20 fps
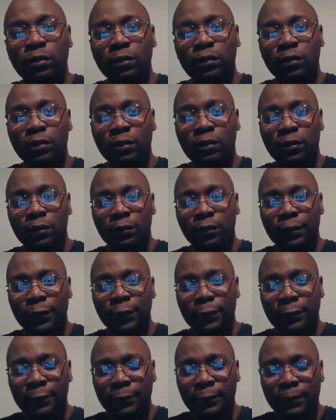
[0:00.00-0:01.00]

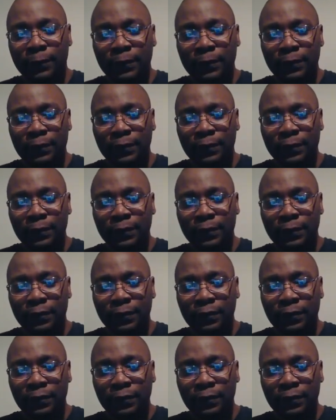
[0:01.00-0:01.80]
[no speech]